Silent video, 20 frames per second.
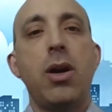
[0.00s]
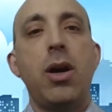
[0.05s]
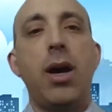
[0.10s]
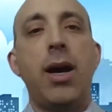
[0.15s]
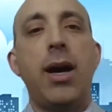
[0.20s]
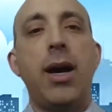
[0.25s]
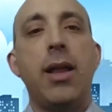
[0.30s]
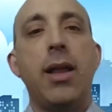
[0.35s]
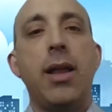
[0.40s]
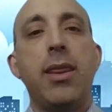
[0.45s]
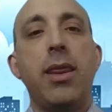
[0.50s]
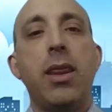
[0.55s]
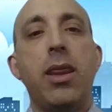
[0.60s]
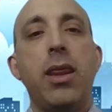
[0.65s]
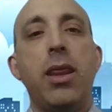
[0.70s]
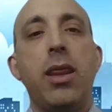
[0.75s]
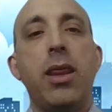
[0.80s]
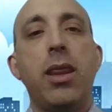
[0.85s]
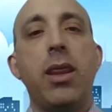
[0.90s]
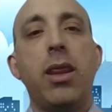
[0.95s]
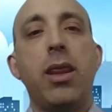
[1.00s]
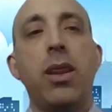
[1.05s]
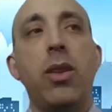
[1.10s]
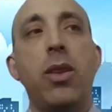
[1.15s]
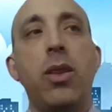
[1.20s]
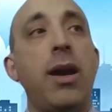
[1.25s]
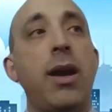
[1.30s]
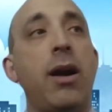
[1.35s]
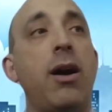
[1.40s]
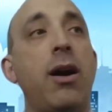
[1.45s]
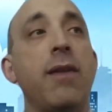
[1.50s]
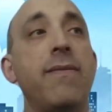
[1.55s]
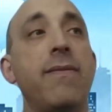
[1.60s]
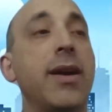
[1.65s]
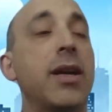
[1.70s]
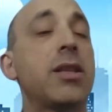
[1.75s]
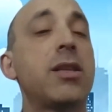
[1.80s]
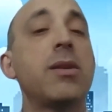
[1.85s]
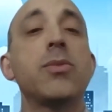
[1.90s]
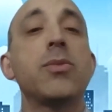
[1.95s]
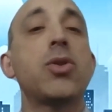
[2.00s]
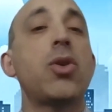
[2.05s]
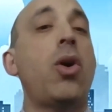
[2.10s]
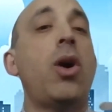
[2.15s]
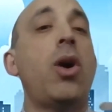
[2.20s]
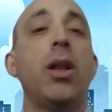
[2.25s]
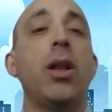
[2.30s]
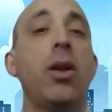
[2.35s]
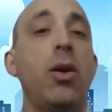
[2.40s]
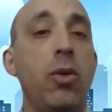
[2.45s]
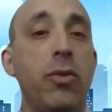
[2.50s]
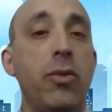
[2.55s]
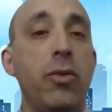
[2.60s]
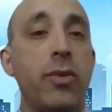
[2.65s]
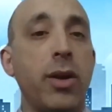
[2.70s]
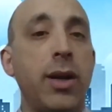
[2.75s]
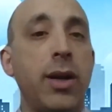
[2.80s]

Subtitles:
there are victims all over.